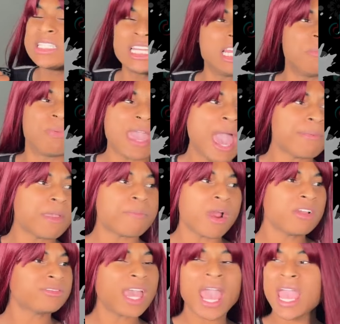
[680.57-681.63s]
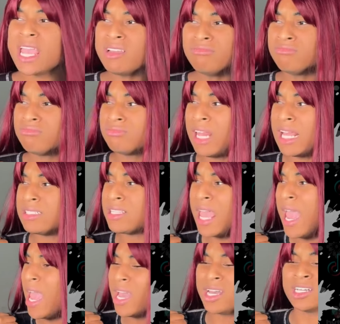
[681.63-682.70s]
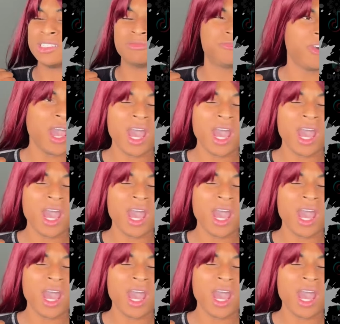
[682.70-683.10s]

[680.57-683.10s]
gonna tell a happy birthday? Like, damn,